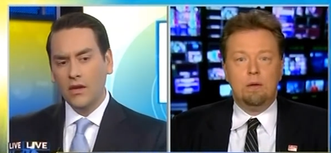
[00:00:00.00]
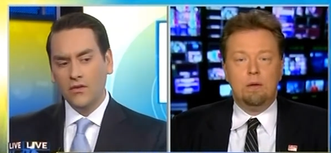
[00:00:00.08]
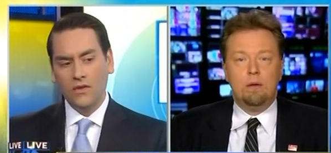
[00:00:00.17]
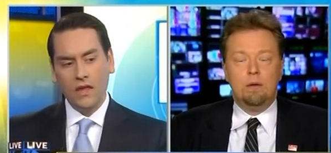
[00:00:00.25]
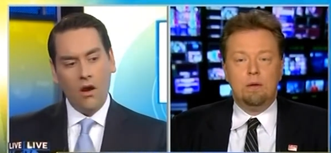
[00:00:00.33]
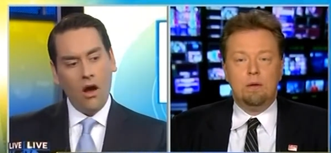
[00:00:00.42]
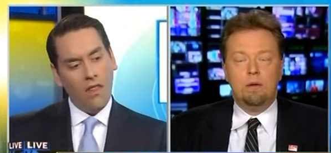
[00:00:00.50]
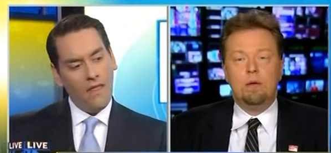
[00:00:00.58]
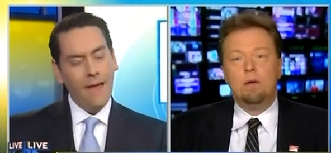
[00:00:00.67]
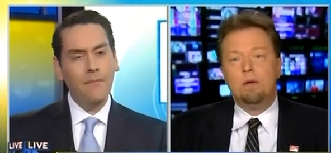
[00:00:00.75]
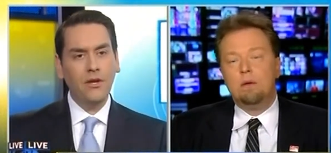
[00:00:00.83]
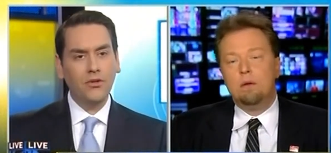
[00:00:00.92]
Speaker 1: So then on
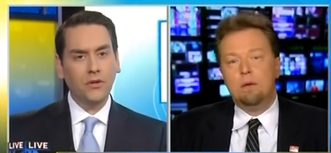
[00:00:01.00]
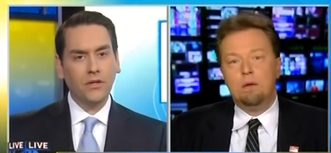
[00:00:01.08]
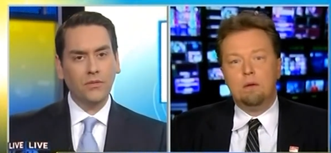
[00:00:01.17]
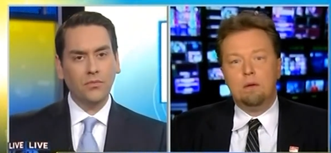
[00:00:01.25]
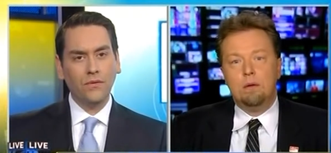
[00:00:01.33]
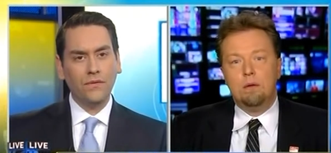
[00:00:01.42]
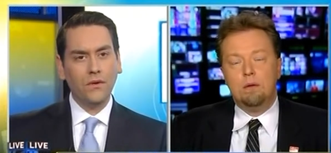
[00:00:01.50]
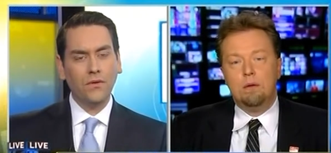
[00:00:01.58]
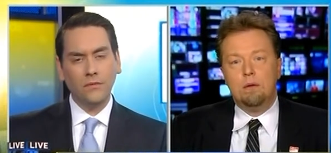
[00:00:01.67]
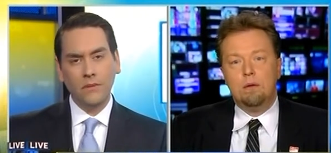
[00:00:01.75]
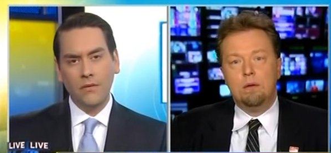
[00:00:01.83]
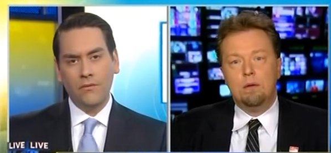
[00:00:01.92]
that metric, let's move
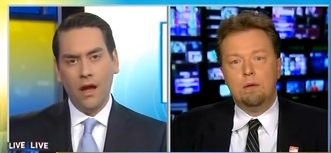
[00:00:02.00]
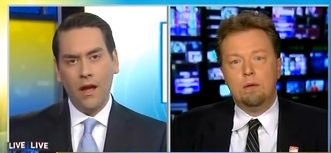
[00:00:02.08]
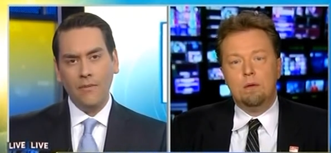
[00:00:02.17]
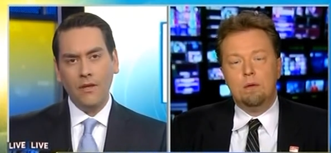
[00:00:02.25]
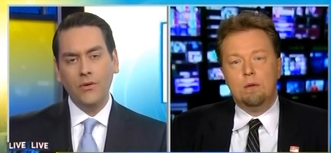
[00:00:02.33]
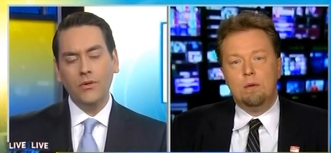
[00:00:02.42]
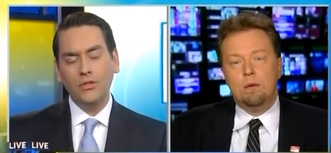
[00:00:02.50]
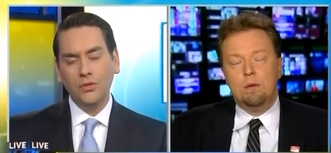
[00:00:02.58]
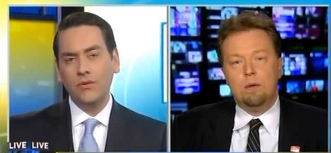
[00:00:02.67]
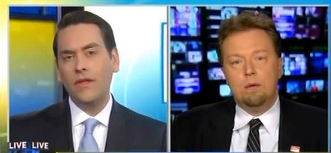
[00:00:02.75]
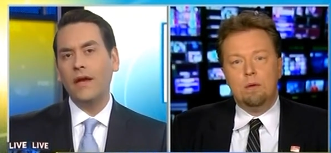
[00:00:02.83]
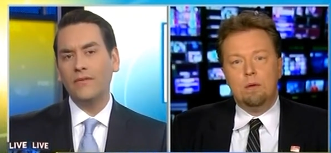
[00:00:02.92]
forward to Mitt Romney, who in
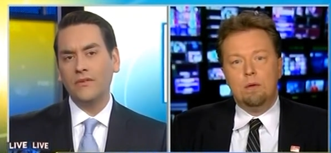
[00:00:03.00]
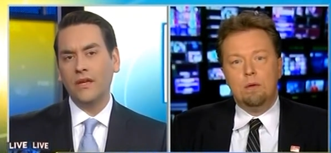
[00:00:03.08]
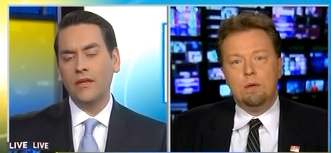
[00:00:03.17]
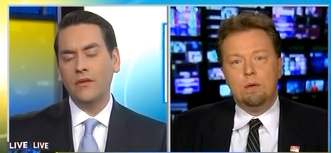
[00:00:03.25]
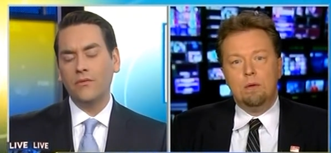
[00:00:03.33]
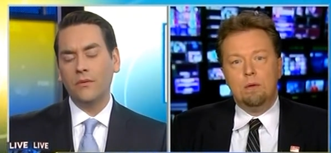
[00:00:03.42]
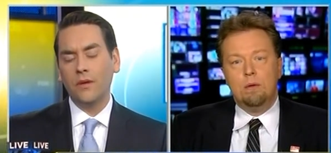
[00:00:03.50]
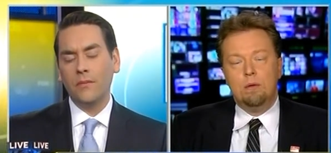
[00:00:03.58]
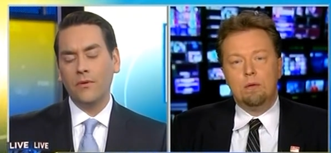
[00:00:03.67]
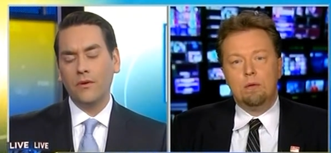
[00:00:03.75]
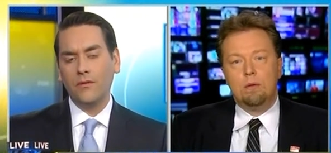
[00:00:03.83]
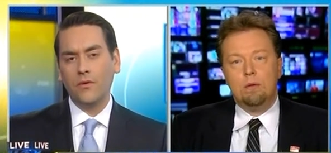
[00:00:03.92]
2008, you'll
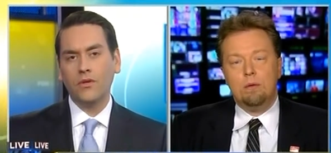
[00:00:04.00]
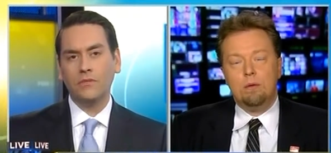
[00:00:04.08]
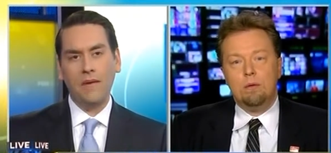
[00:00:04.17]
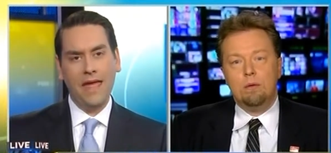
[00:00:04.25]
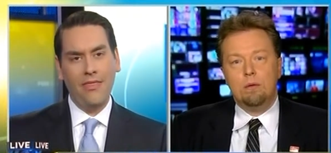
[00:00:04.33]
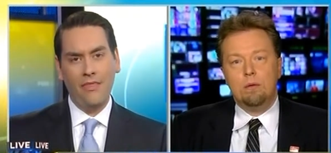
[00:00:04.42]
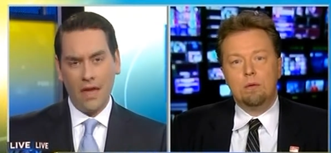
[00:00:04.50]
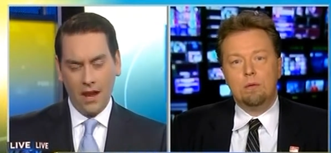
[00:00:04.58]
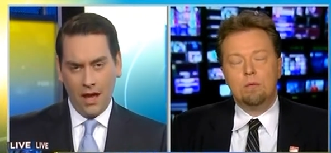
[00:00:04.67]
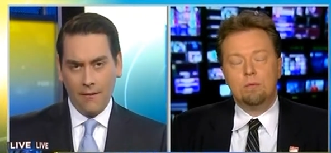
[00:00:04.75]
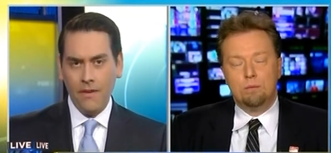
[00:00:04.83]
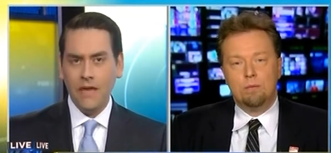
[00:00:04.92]
remember, of course, penned that
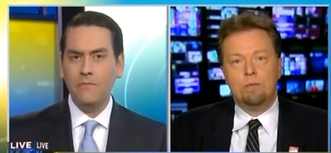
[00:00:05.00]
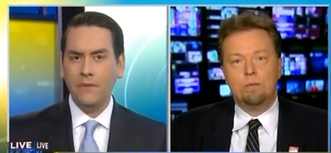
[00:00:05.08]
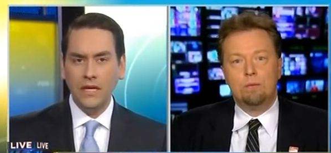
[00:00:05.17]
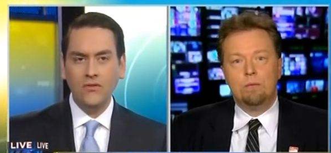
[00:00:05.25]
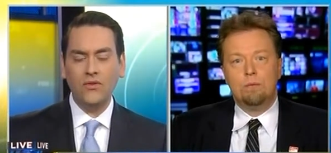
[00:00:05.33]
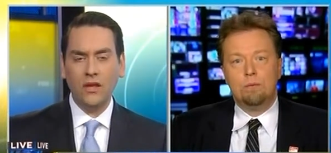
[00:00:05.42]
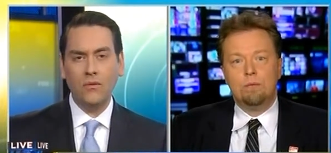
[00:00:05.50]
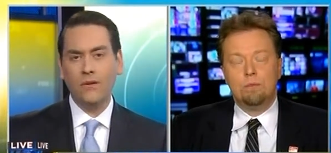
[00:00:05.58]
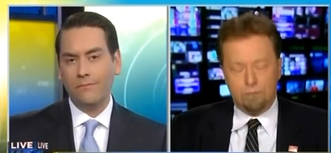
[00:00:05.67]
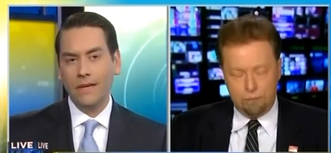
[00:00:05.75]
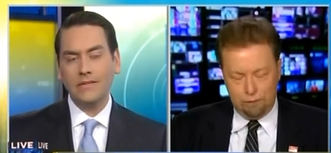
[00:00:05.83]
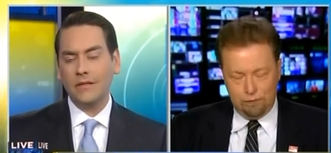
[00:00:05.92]
op-ed piece saying
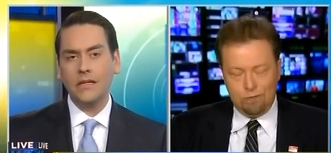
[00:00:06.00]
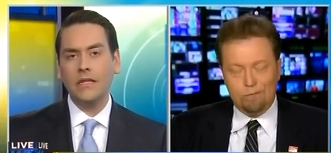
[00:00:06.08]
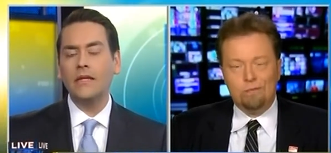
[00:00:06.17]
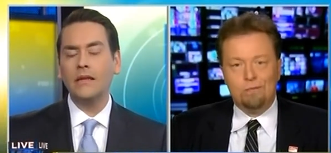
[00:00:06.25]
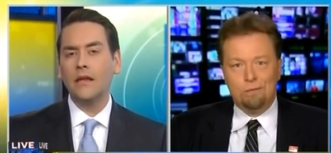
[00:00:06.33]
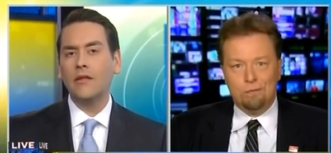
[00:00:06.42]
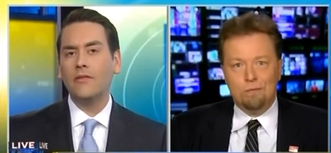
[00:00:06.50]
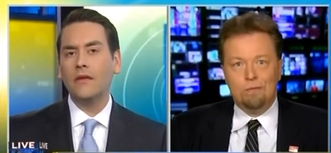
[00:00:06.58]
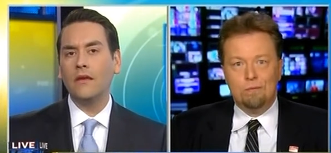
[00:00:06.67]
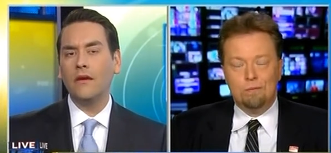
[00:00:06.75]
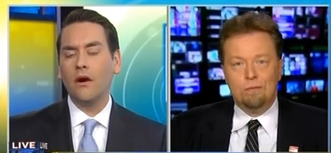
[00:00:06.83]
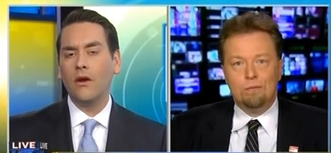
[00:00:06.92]
we basically need to let
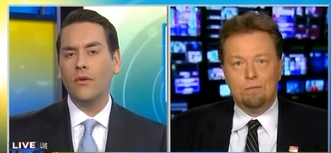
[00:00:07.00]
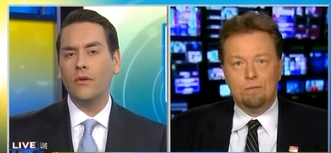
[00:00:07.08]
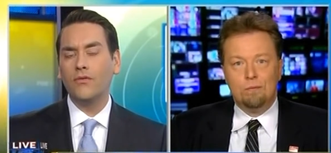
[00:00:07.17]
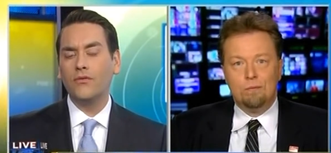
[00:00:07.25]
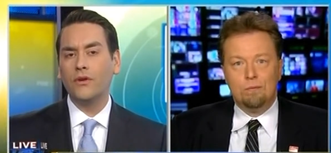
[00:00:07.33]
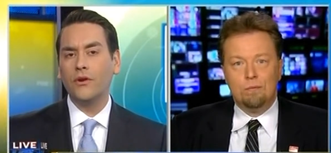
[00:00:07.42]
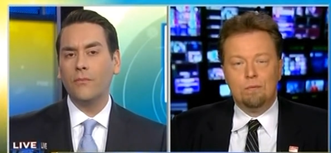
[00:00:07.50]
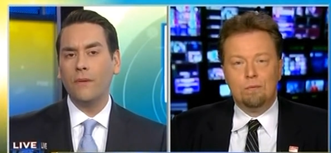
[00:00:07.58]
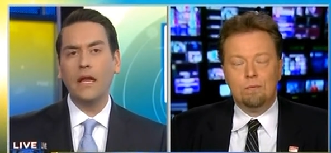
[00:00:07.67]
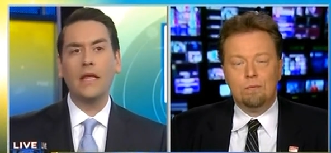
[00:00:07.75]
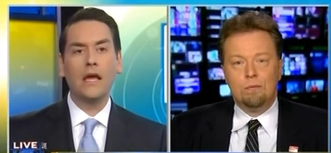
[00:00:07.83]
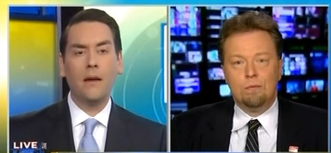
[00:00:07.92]
the auto industry go
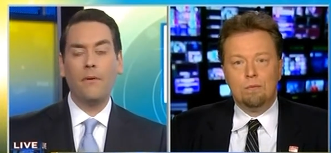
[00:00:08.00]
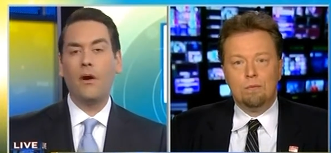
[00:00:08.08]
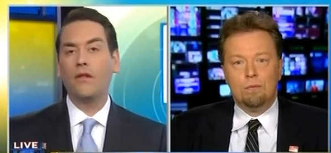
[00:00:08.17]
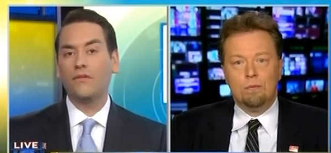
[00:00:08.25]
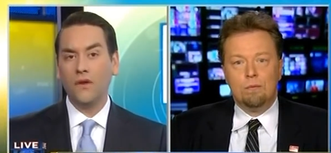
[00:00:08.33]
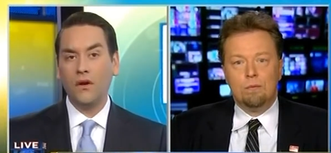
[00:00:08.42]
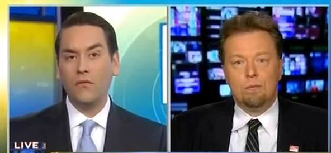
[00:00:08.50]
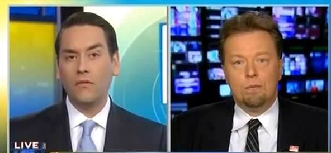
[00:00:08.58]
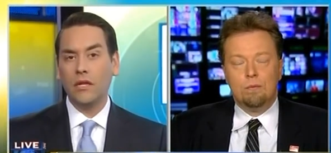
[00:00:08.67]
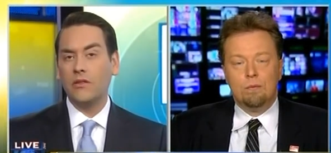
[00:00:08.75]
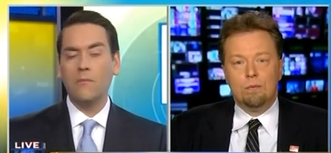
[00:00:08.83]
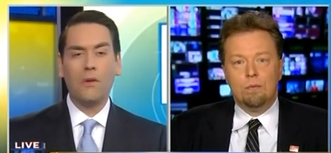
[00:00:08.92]
belly up on its
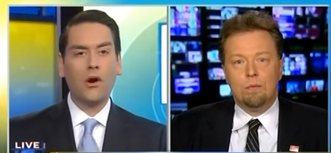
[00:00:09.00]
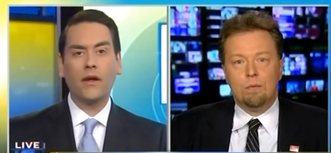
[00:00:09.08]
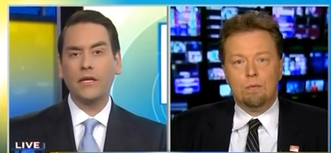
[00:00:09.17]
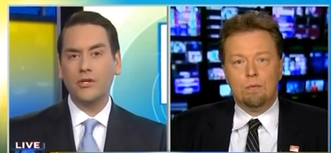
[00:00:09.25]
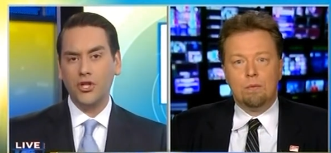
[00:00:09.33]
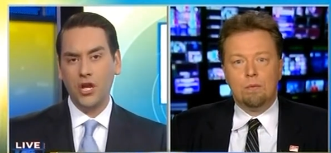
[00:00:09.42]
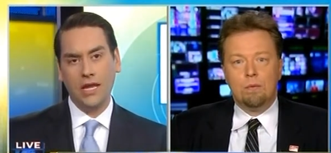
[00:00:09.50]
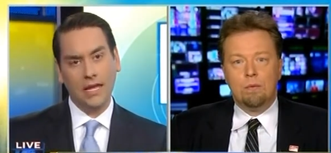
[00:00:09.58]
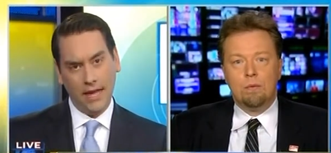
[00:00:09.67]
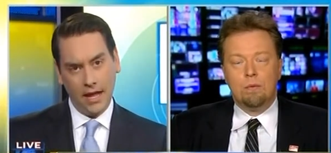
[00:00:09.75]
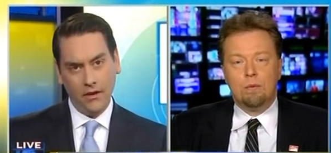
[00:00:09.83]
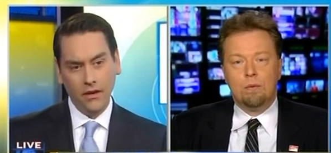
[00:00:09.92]
own, let the market
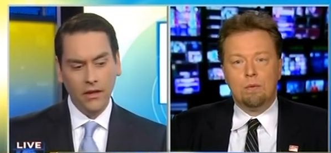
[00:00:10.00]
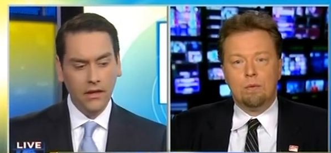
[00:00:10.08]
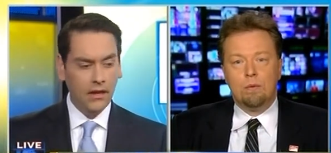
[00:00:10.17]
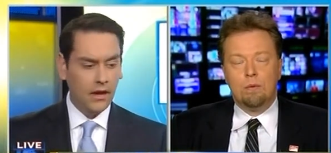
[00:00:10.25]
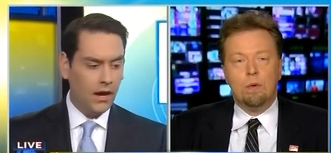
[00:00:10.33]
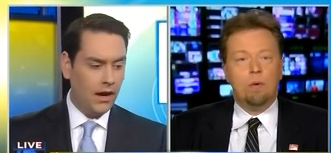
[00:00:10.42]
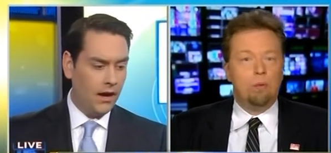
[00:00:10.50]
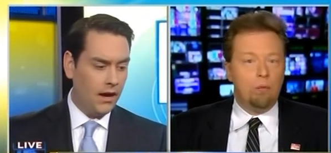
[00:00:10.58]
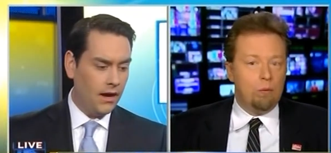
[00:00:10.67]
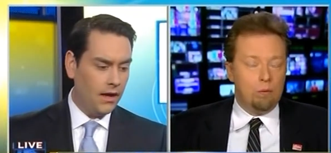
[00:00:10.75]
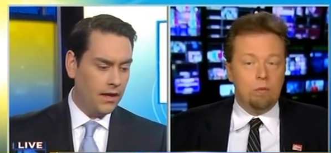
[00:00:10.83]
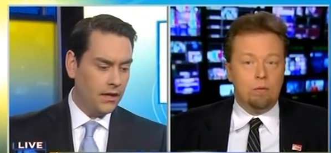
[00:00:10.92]
shake it out.
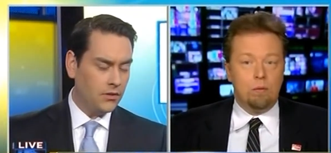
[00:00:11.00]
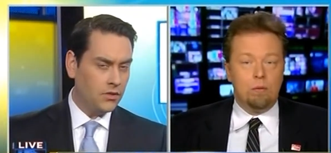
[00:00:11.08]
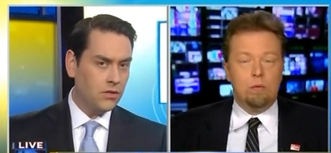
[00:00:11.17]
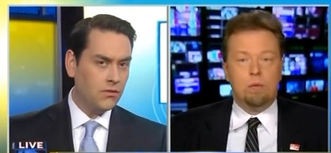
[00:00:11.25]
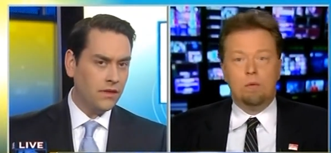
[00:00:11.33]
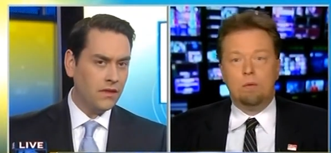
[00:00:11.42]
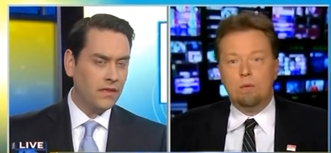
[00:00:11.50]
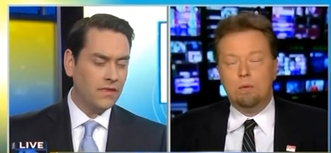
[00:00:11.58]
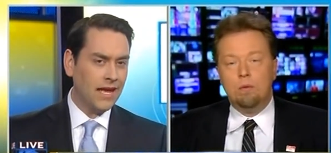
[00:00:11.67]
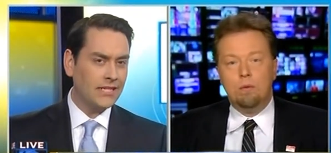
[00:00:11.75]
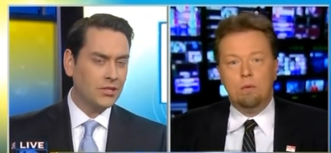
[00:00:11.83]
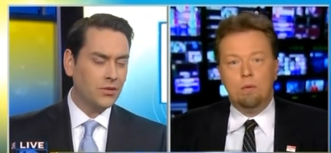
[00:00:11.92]
Uh, do you think that that's